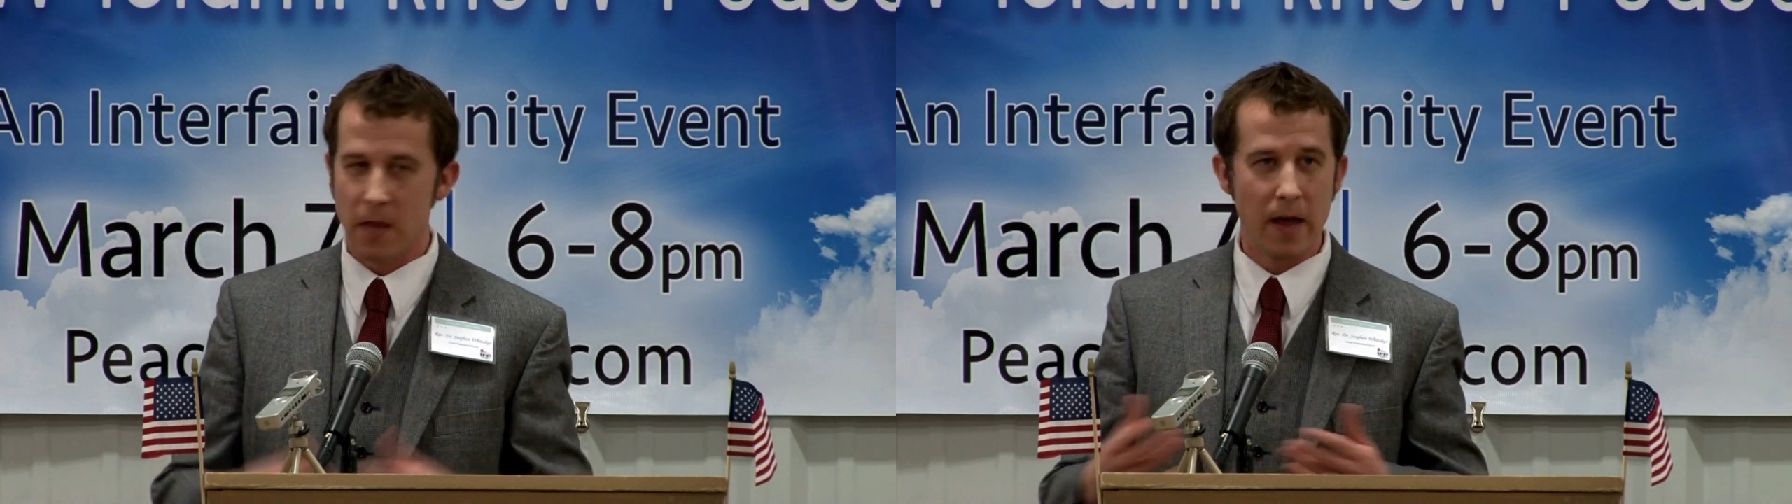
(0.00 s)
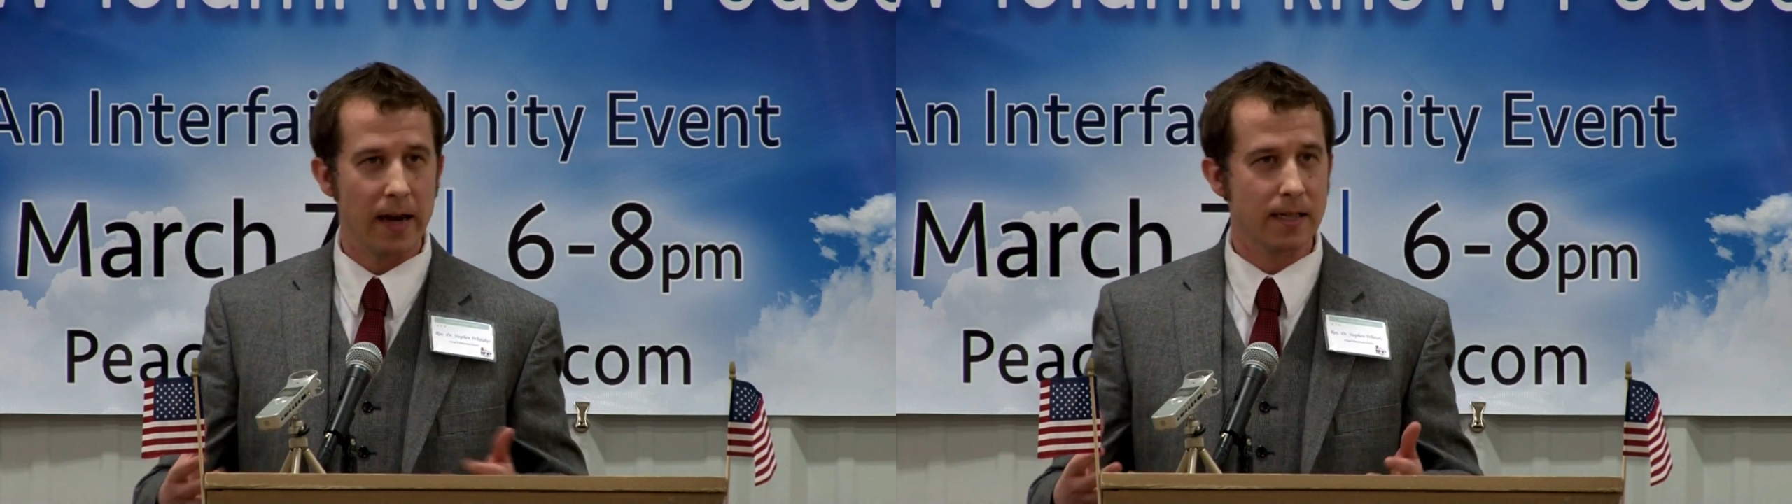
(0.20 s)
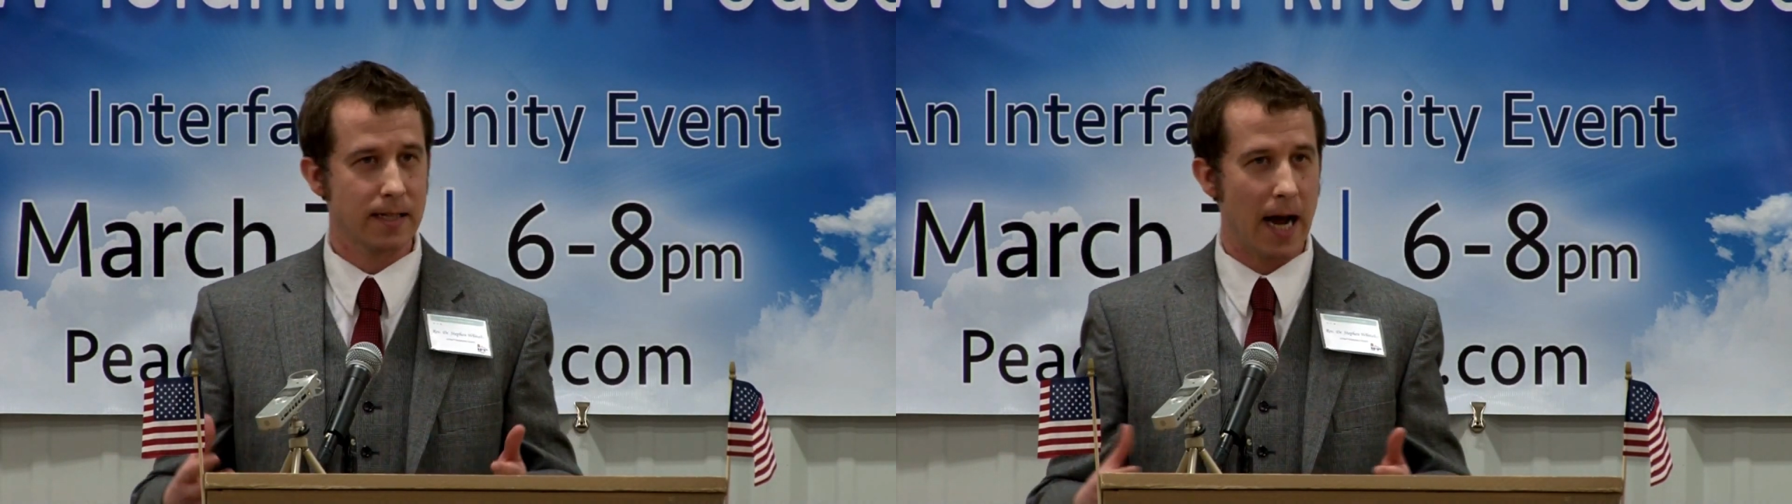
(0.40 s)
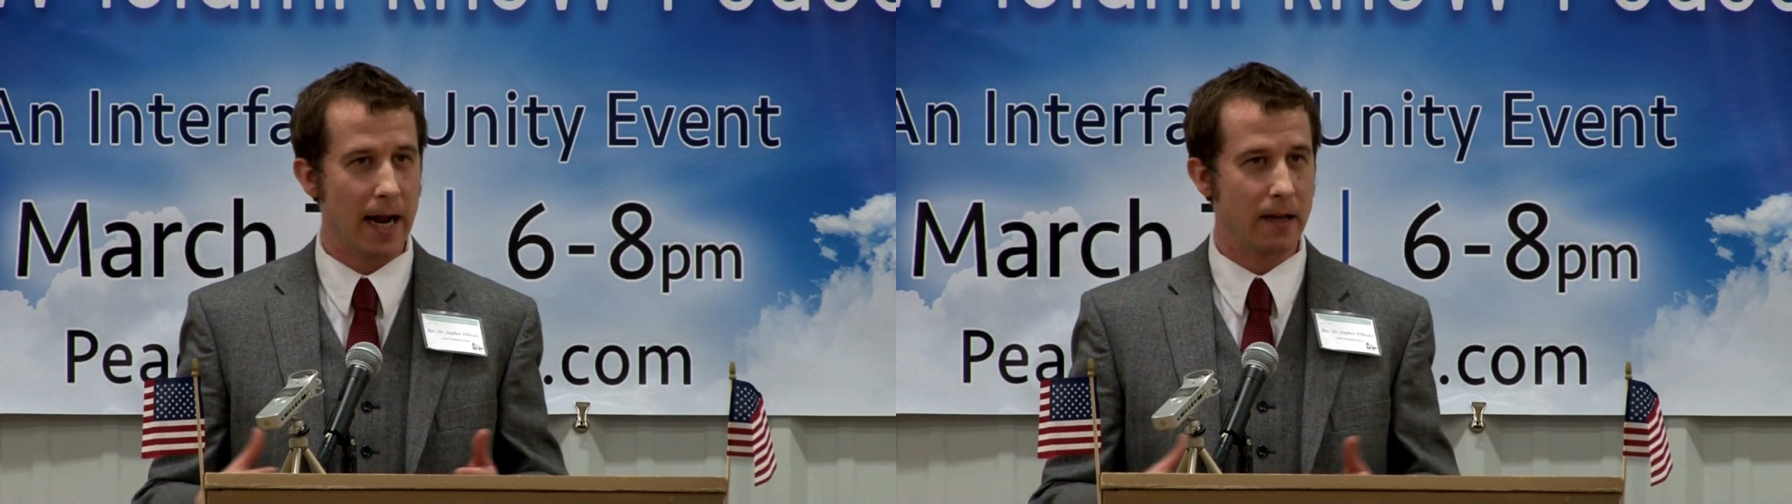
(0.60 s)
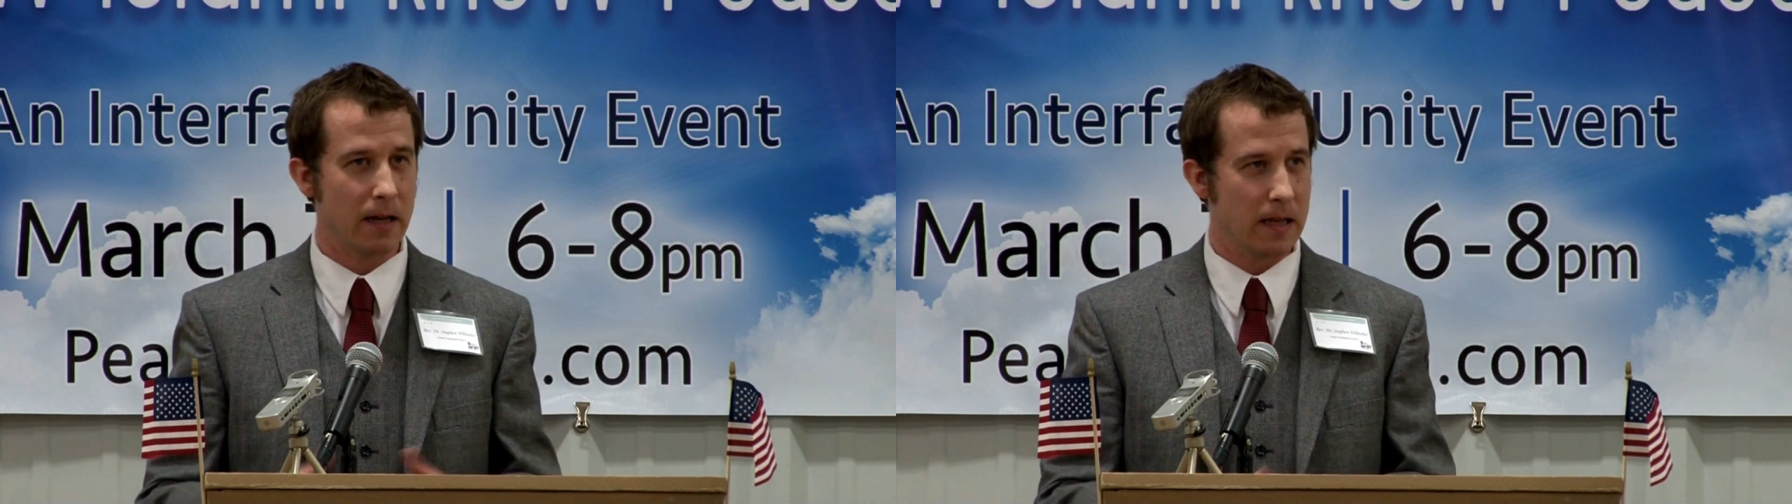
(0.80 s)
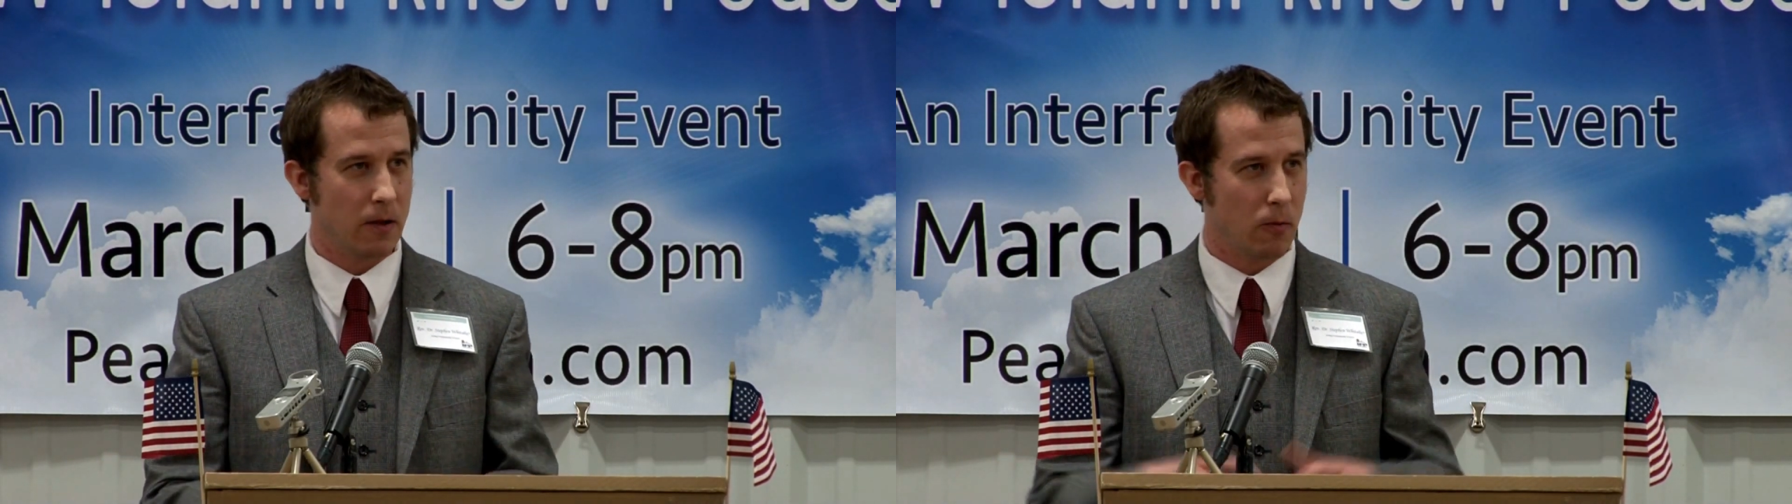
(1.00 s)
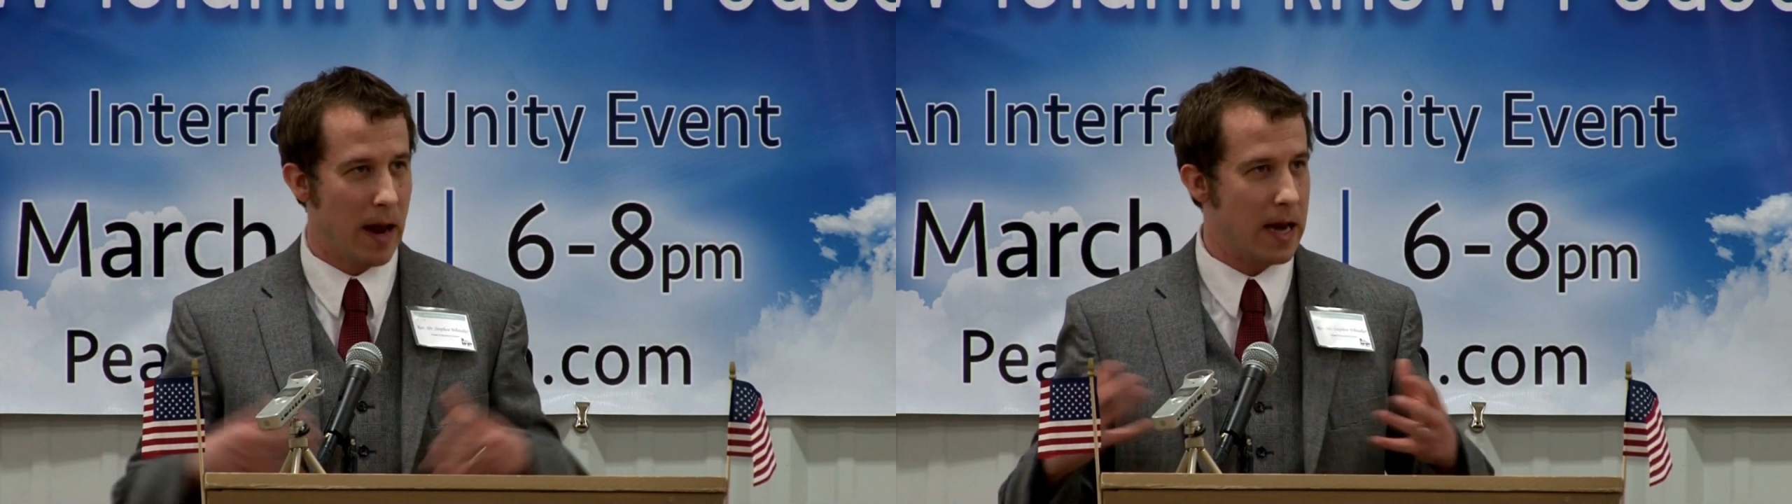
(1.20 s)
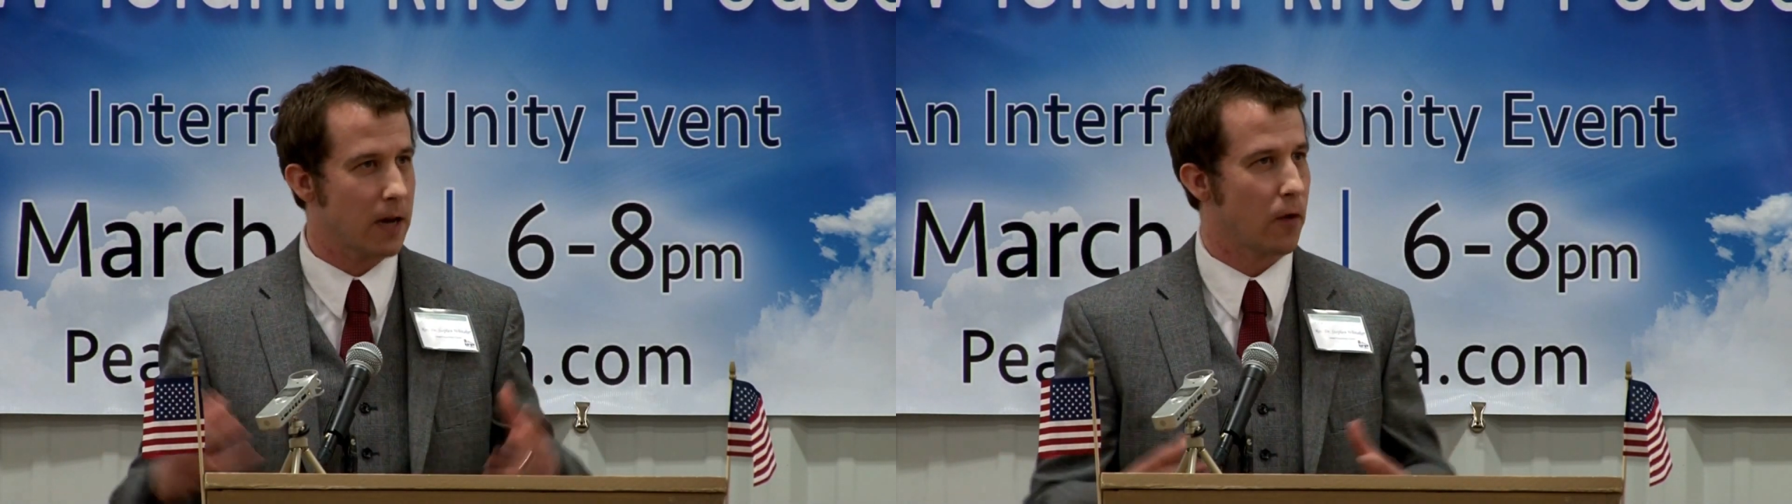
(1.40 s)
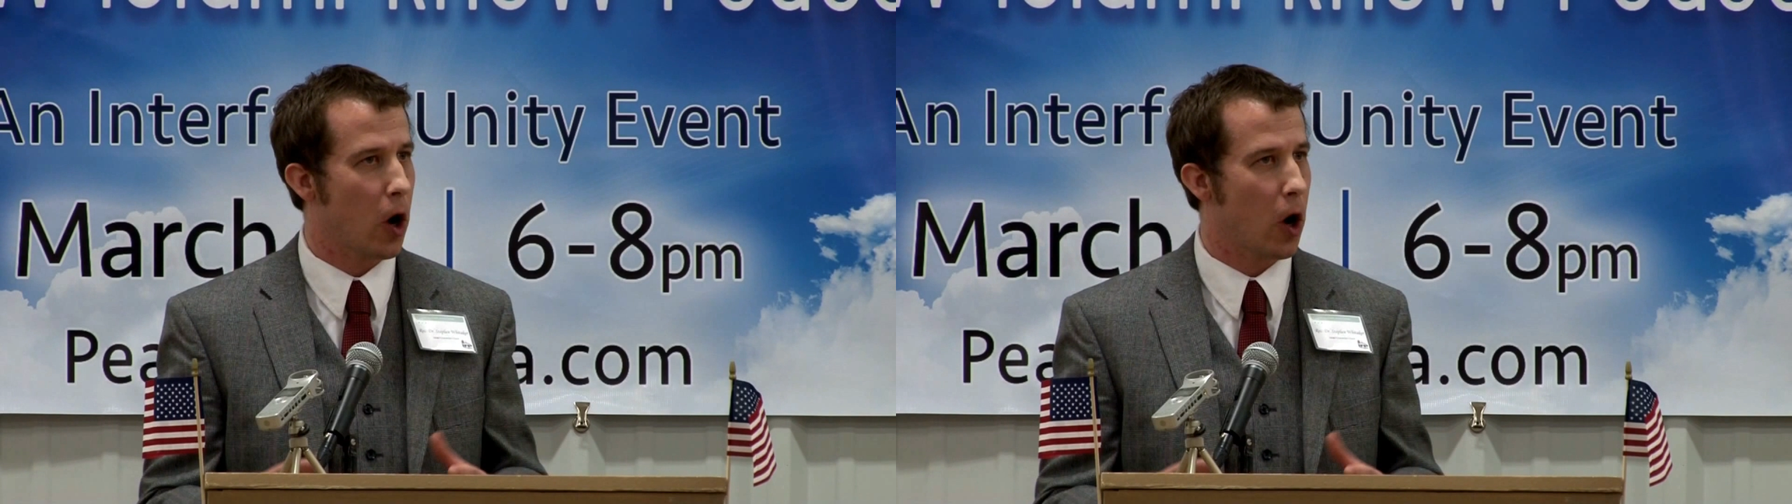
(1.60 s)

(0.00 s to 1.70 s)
And they decided in the wake